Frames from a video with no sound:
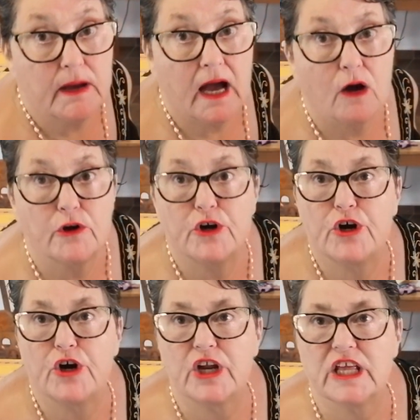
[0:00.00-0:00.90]

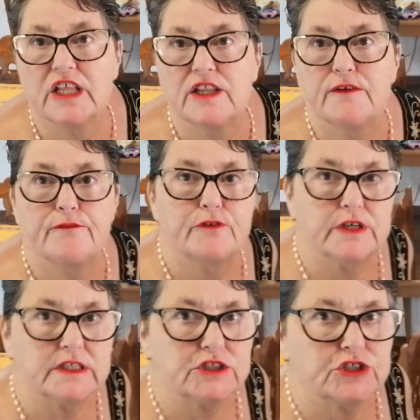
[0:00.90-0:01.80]
powder in the
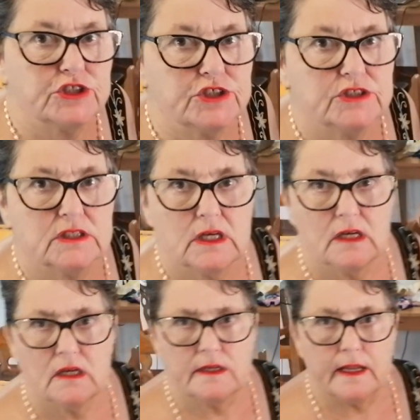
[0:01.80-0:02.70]
fridge.
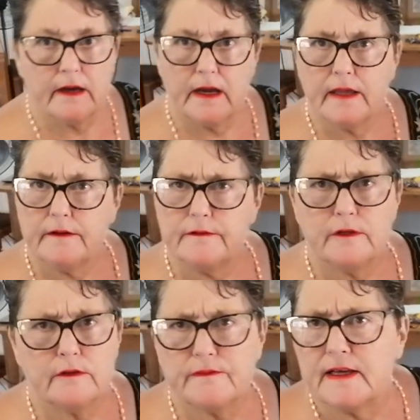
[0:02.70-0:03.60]
Now I don't
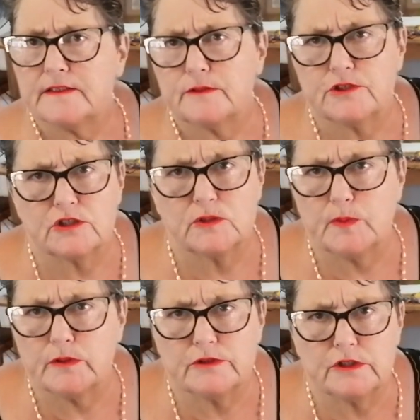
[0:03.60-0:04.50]
know if that's what you're
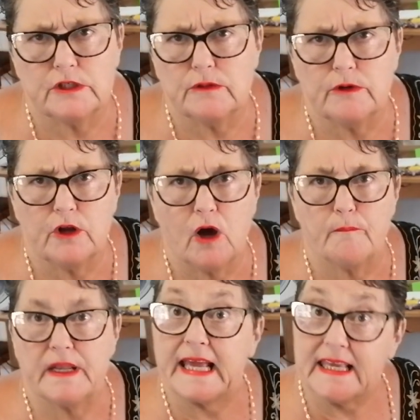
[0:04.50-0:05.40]
supposed to do or not,
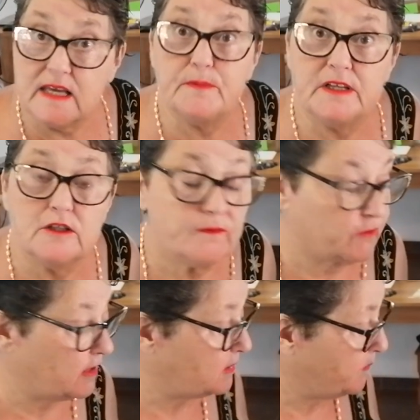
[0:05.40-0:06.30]
but I keep it in the
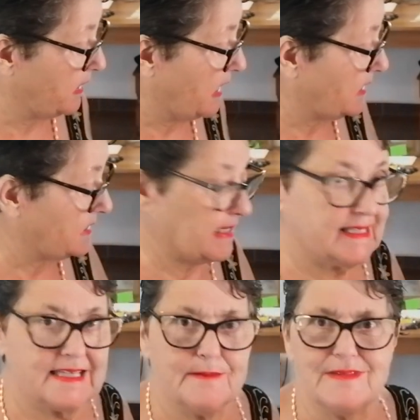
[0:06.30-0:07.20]
fridge because it
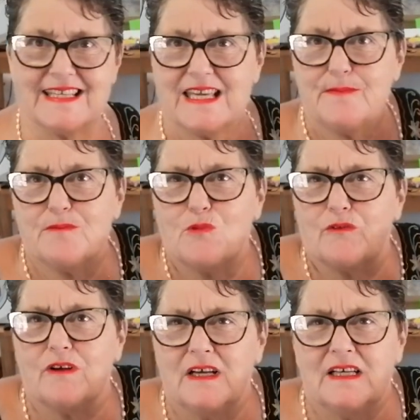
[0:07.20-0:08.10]
seems to keep it more